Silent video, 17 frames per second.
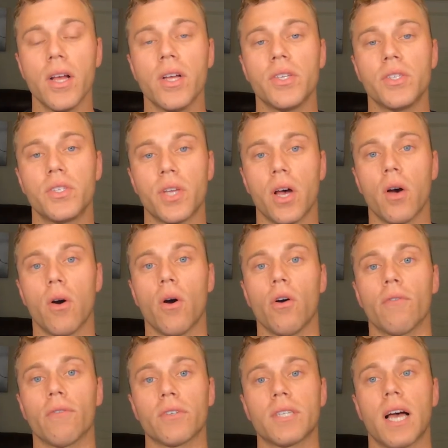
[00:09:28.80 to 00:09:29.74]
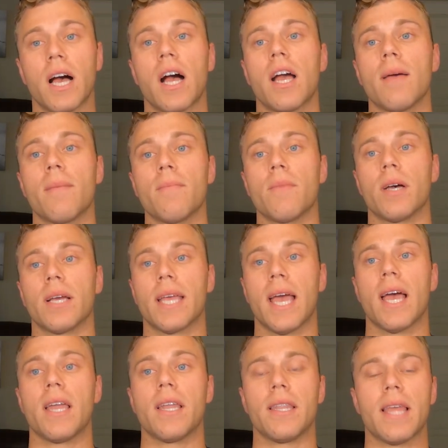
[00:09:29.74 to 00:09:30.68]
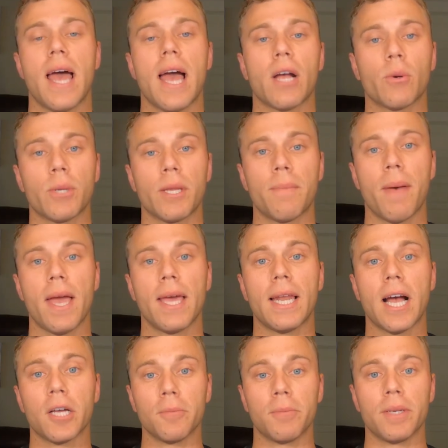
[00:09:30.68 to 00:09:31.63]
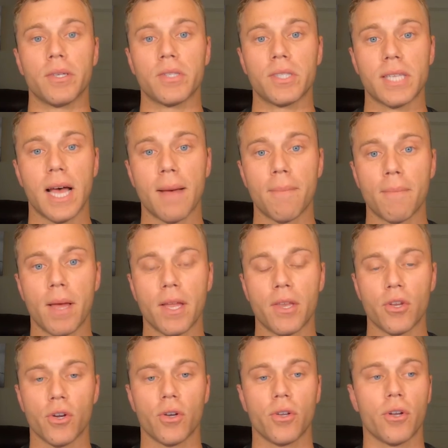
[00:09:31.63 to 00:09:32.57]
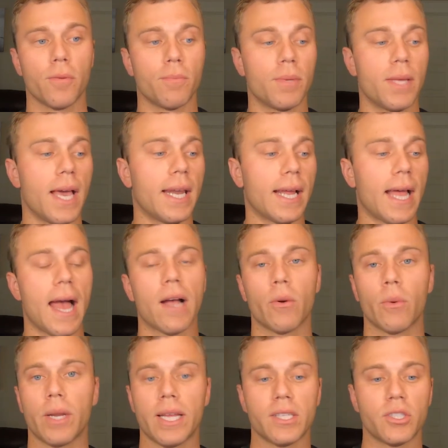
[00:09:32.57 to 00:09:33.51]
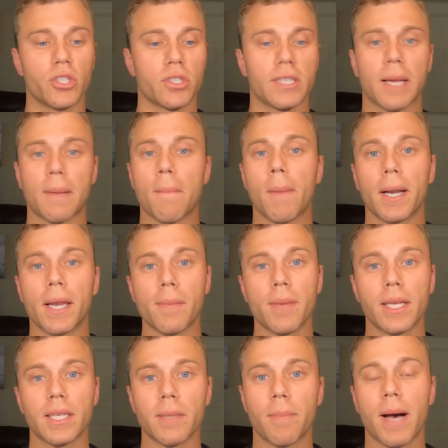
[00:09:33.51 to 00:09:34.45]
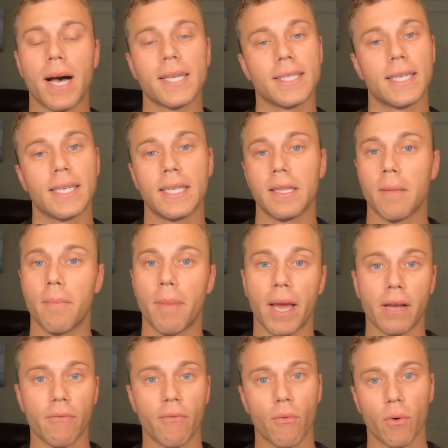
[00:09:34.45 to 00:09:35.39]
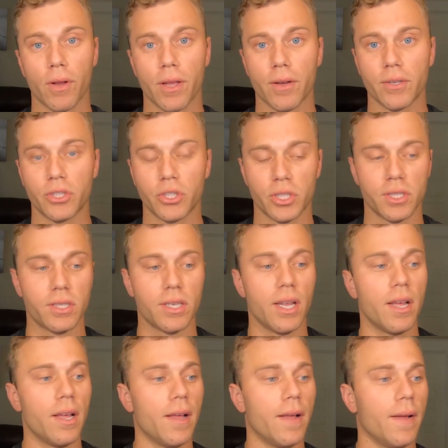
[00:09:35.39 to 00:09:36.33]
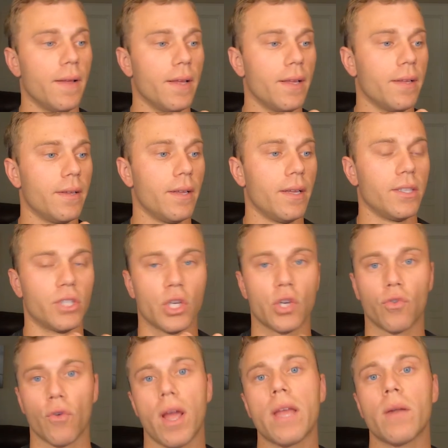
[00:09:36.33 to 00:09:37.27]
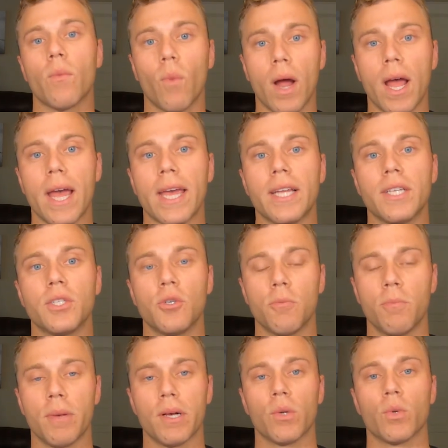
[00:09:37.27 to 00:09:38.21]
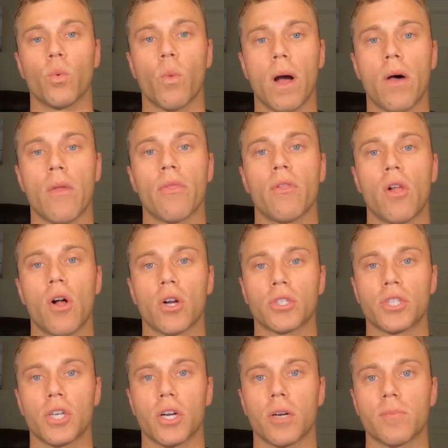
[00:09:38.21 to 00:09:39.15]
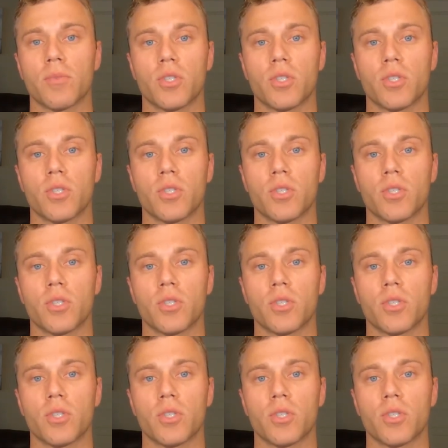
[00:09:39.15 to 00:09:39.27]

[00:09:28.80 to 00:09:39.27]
So over time, again, the equity pay down builds up, and you're getting equity. It's just like money being deposited in the bank for you. It's a great way to build wealth long term.